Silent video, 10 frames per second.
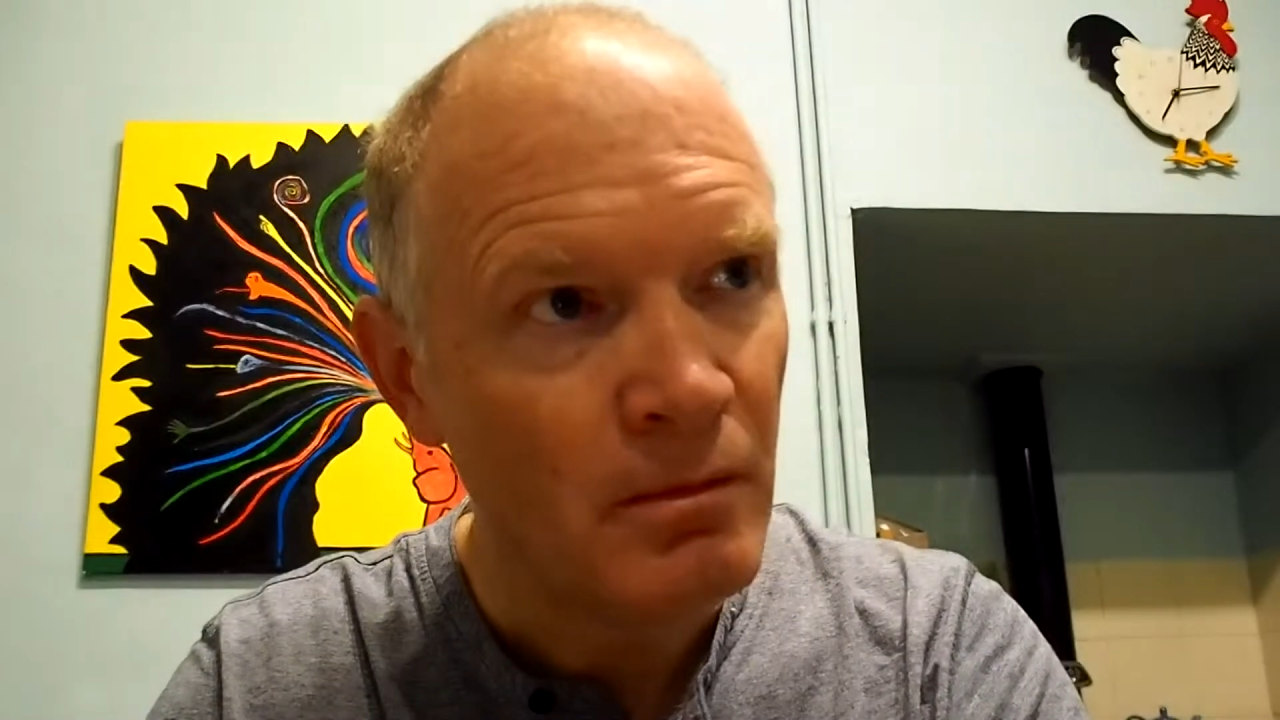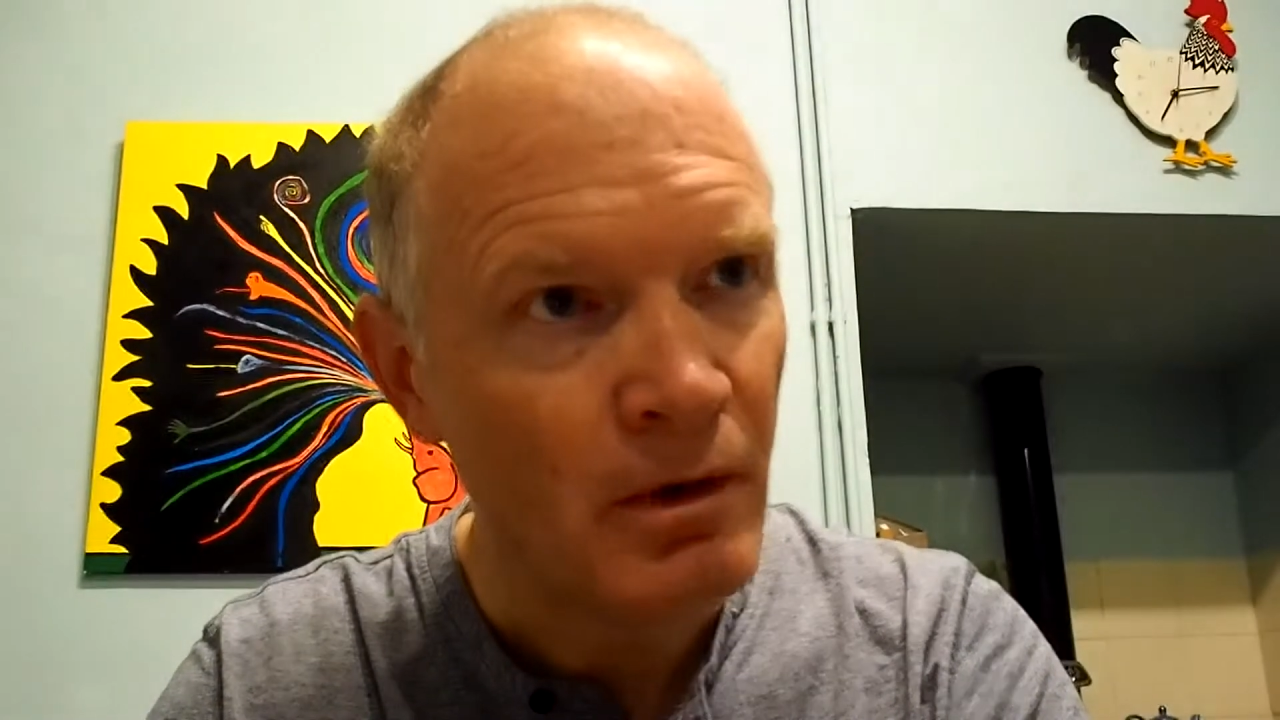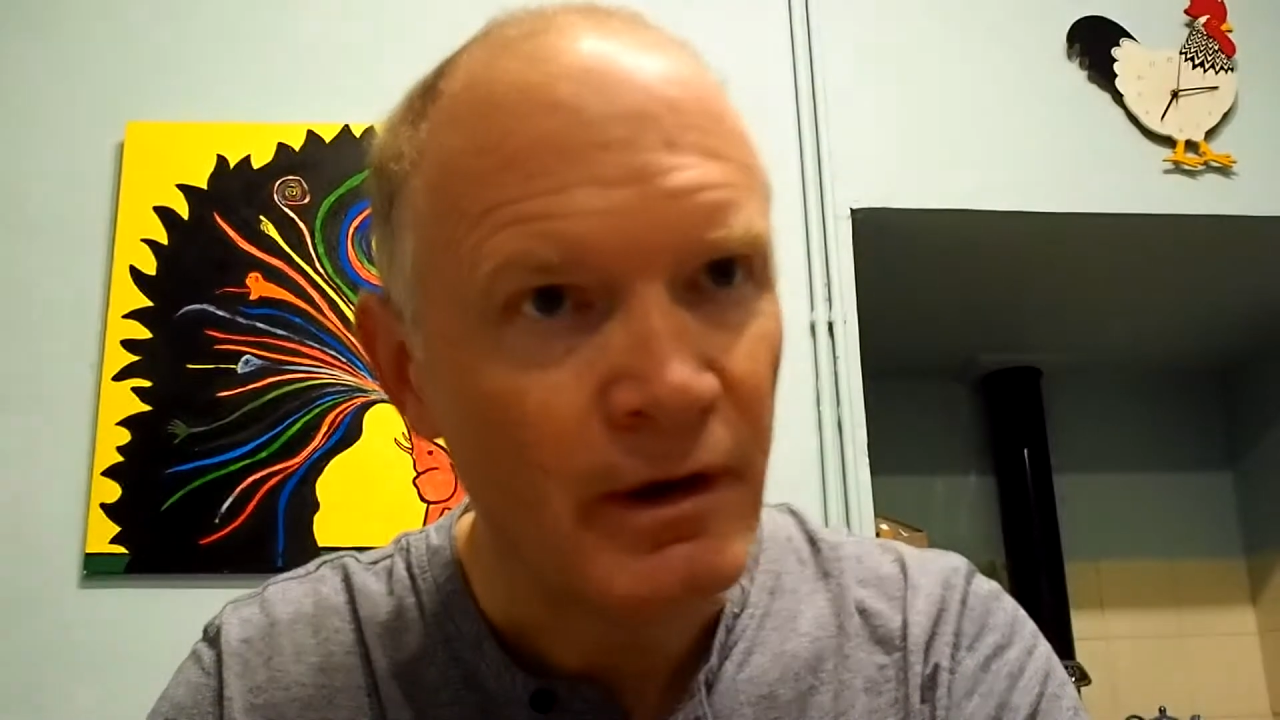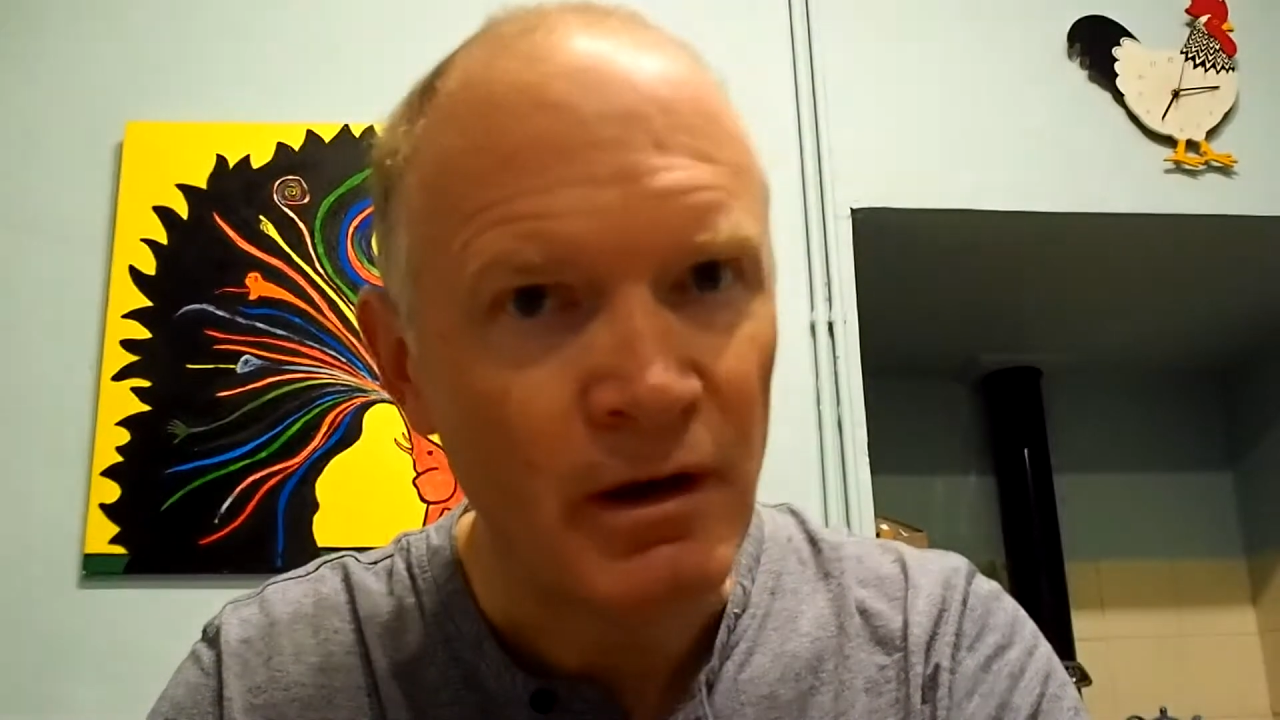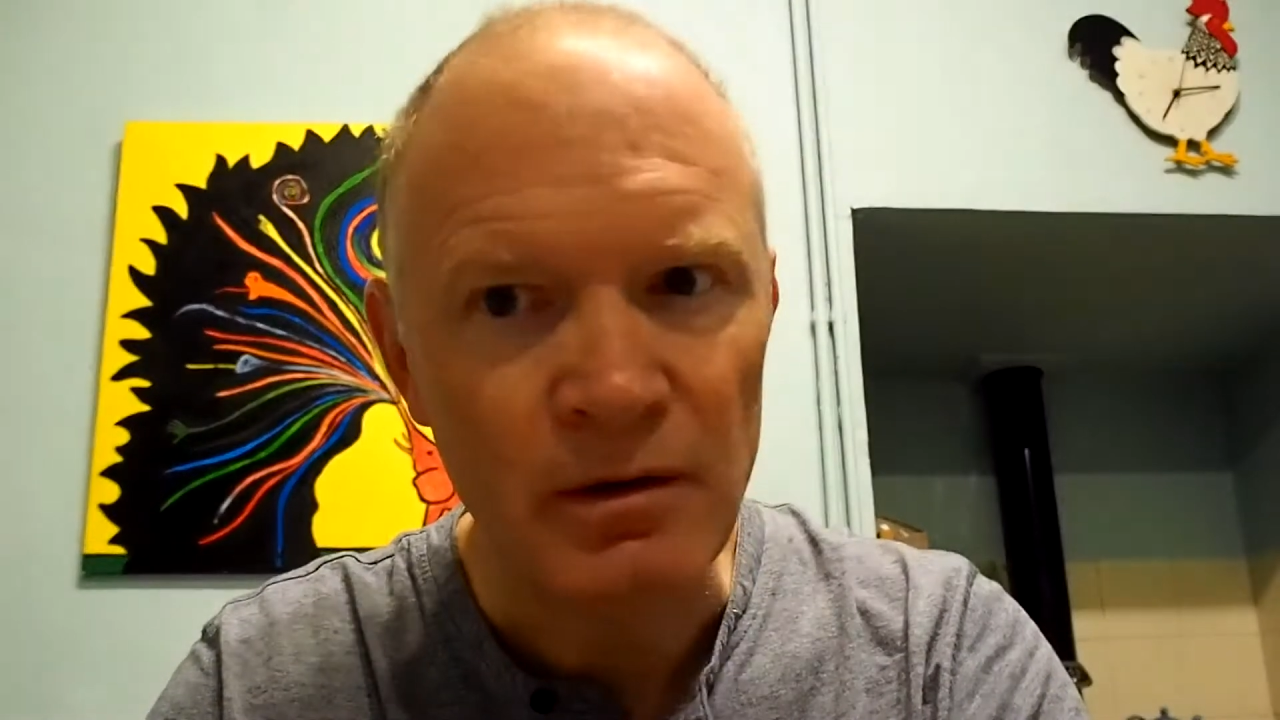
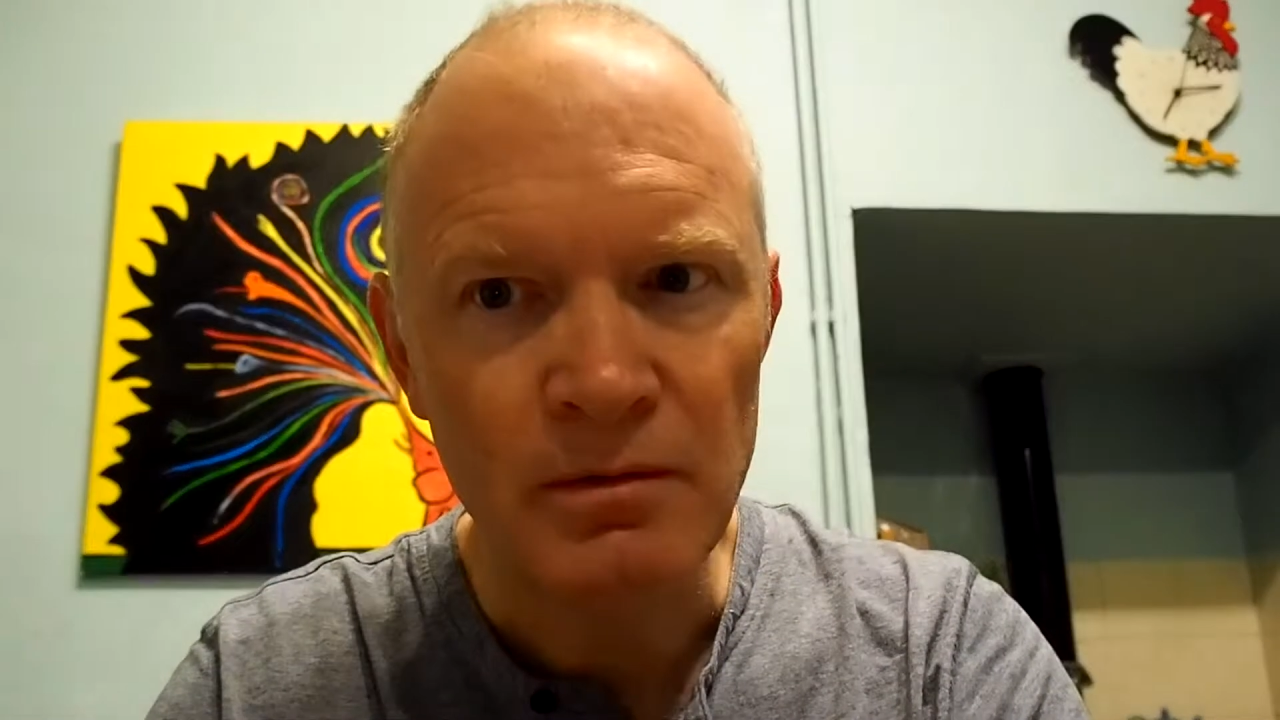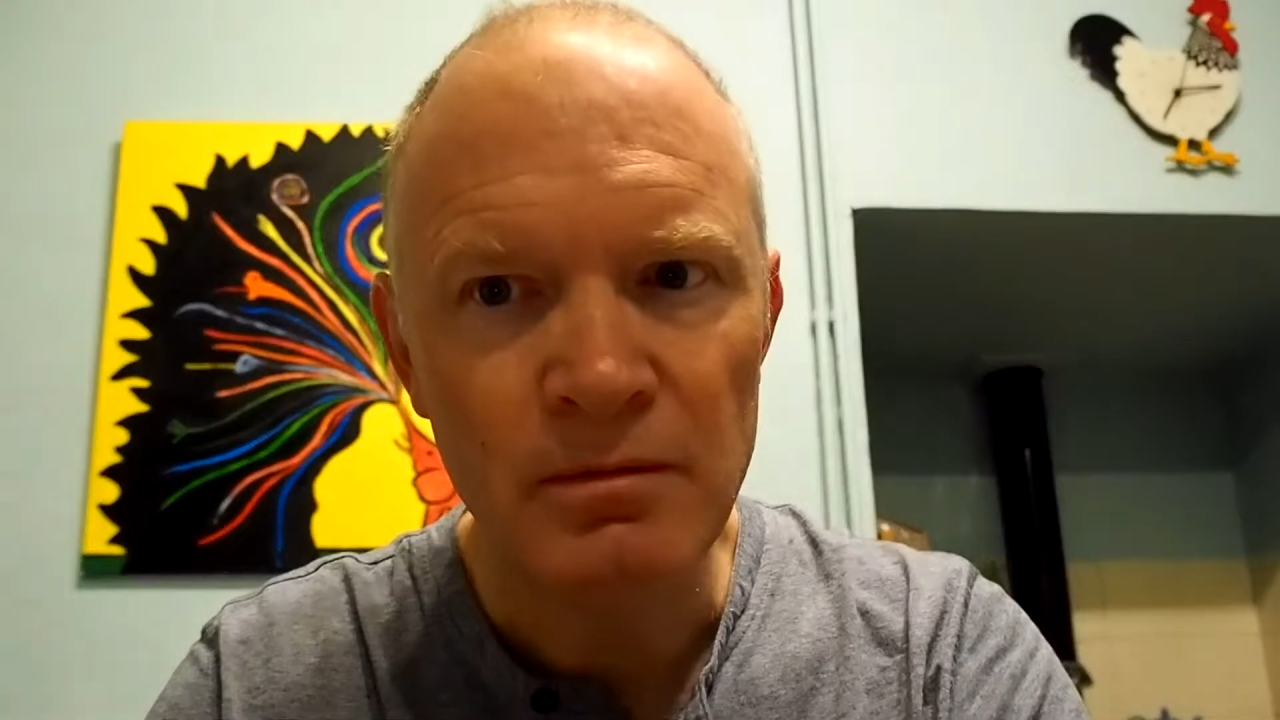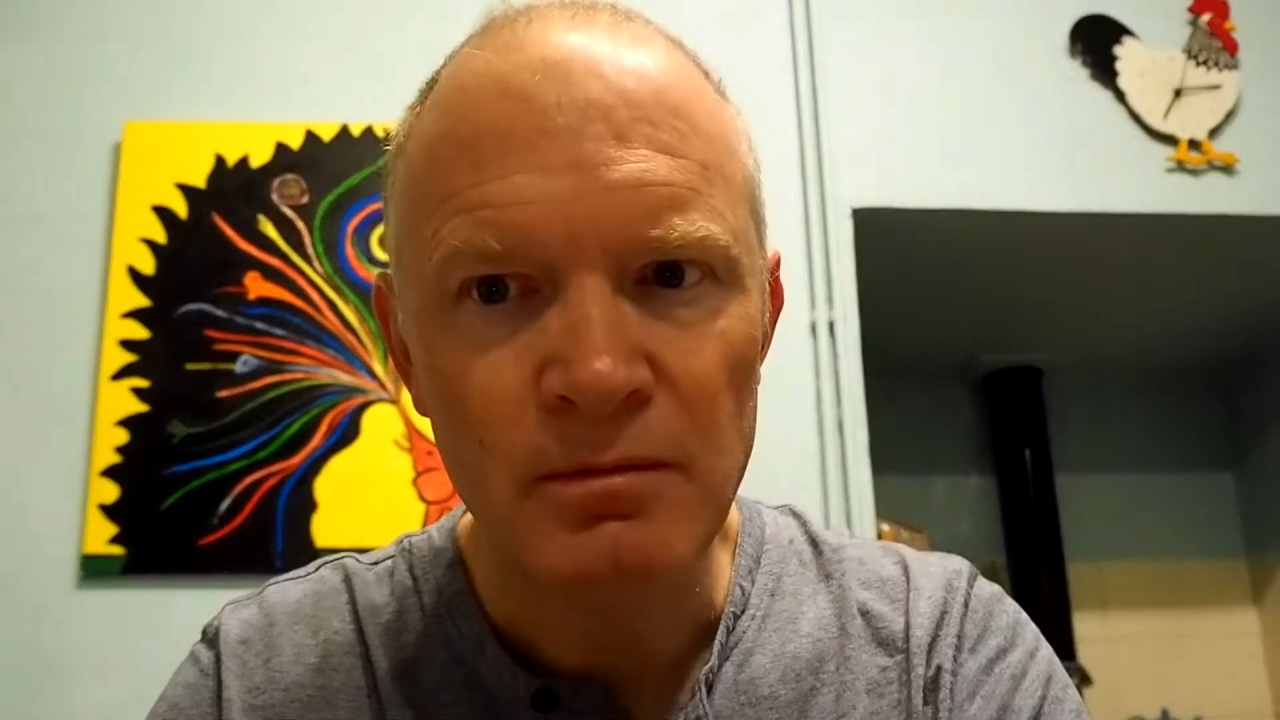I don't know,